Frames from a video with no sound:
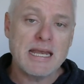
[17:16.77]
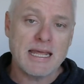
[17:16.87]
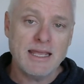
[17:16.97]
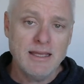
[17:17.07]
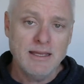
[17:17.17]

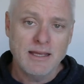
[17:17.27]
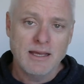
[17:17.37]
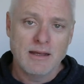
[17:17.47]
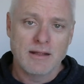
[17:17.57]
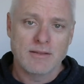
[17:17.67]

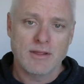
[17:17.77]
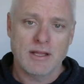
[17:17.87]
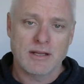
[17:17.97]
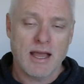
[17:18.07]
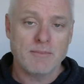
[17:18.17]
meaning
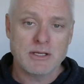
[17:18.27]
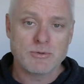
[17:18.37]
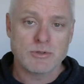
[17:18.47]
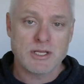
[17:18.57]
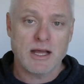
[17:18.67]
that
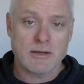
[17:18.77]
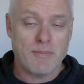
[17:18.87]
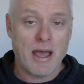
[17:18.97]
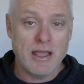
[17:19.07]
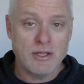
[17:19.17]
companies will
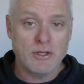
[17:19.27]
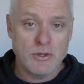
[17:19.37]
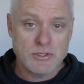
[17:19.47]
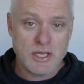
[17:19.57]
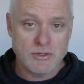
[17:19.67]
start to pay
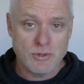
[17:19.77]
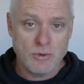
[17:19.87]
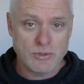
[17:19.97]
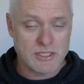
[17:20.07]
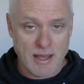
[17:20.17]
you to use
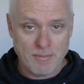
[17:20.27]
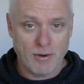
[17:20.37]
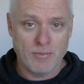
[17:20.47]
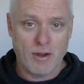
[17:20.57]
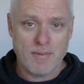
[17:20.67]
their tools.
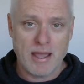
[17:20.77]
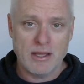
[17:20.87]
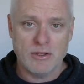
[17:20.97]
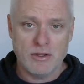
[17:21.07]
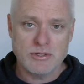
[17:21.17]
Snap-on
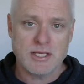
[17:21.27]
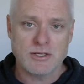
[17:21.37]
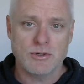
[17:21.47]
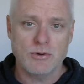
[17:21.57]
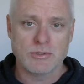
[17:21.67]
might pay you to
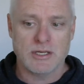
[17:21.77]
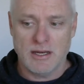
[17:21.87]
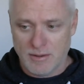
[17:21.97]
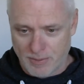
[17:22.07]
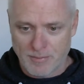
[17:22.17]
use their
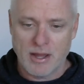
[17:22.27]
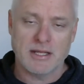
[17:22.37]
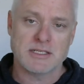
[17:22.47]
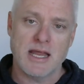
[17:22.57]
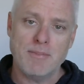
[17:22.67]
tools, and then you're
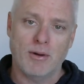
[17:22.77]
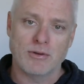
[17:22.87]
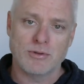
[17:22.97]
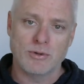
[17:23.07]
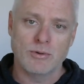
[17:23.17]
promoting
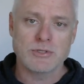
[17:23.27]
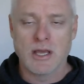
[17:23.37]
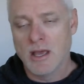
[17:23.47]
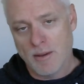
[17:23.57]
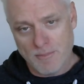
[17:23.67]
Snap-on
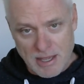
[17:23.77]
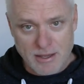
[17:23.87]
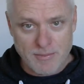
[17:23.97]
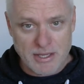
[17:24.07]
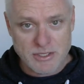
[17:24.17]
tools,
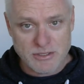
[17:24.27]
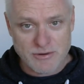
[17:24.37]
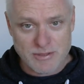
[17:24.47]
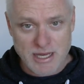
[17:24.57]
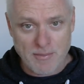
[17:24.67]
big
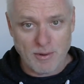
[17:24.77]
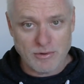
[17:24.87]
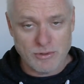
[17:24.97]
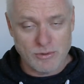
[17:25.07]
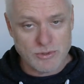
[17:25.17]
commissions from
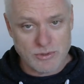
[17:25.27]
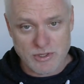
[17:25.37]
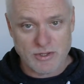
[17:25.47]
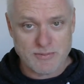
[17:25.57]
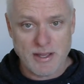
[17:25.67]
Snap-on
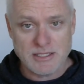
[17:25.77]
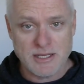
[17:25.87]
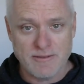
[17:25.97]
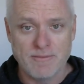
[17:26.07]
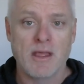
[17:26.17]
tools because they're
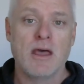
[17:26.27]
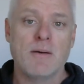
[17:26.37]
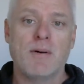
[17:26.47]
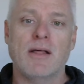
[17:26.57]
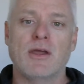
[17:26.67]
expensive,
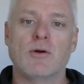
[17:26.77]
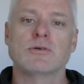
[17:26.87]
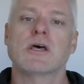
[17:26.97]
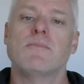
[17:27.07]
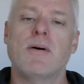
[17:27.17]

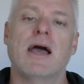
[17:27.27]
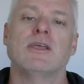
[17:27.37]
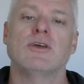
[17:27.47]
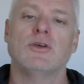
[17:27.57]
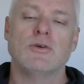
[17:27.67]
but they're also
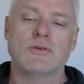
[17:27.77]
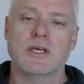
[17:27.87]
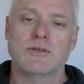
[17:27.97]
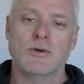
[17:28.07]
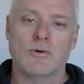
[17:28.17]
paying you to
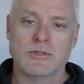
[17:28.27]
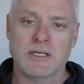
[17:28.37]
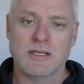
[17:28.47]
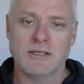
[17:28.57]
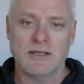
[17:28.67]
use their
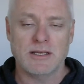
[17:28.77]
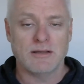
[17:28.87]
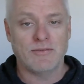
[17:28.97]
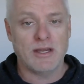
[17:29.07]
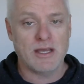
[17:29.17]
tools in
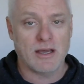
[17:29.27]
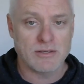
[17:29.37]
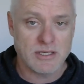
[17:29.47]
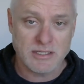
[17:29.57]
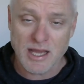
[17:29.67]
the
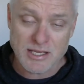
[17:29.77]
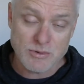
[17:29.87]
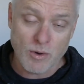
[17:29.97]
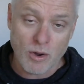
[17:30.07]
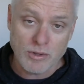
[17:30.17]
videos. It
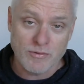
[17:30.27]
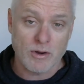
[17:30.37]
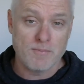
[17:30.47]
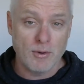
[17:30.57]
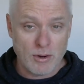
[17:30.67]
takes a
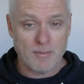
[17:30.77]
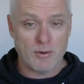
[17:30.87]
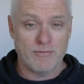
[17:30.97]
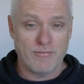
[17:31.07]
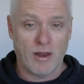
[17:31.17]
while, you've got to
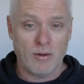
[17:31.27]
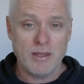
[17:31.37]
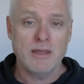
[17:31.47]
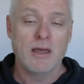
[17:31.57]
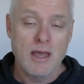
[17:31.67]
build up a good
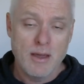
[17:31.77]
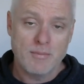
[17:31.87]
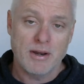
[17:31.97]
following,